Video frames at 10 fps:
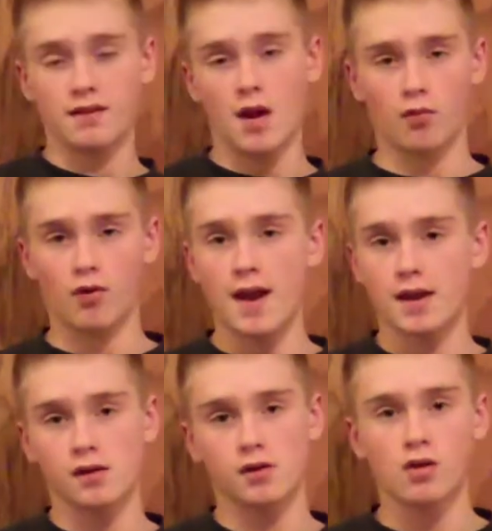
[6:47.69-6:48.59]
type of
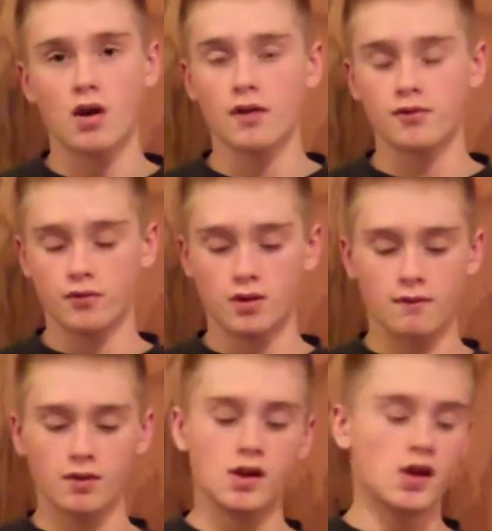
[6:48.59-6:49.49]
rag or cloth or
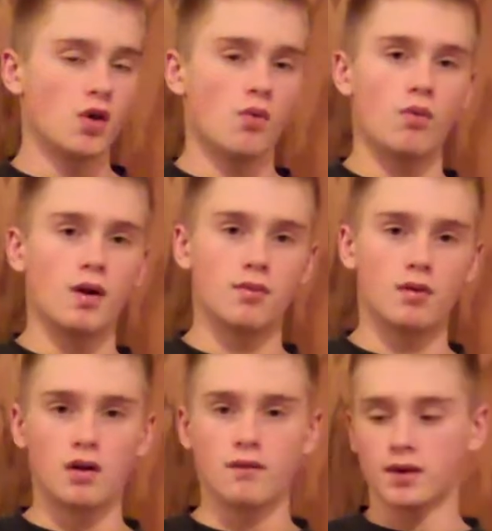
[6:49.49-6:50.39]
whatever, wipe
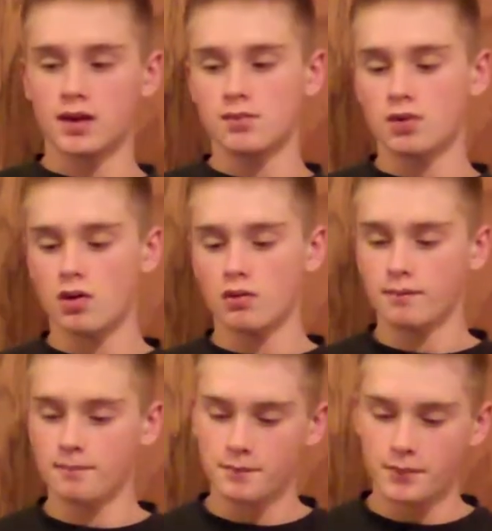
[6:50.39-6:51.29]
it off and keep going.